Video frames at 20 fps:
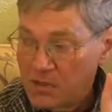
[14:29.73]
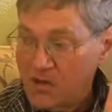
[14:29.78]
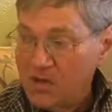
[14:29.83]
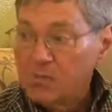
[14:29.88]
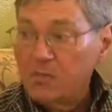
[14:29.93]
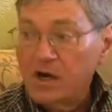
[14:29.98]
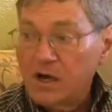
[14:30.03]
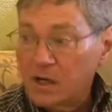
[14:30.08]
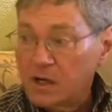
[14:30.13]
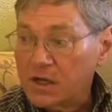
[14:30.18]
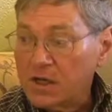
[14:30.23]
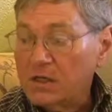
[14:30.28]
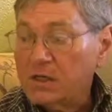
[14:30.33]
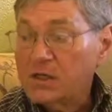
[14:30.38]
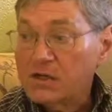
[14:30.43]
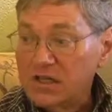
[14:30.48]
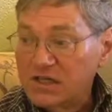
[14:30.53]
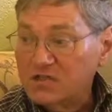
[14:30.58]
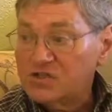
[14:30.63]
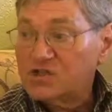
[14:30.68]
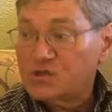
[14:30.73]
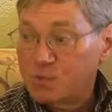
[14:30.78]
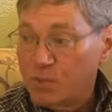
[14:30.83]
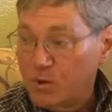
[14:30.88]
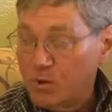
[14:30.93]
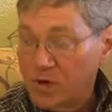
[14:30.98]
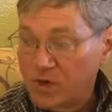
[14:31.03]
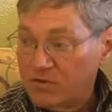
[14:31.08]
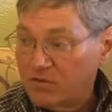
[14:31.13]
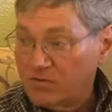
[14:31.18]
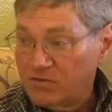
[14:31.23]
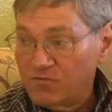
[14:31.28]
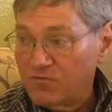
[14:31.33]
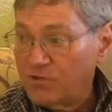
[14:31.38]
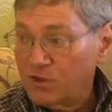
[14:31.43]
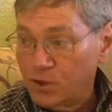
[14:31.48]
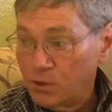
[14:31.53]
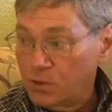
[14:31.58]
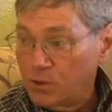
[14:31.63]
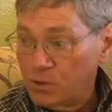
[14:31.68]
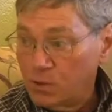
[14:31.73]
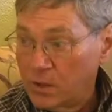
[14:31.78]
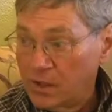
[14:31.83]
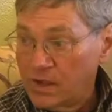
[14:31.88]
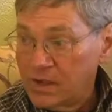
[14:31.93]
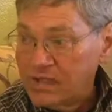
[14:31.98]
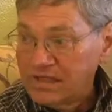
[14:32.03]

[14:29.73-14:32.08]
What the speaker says: the American elite's point of view.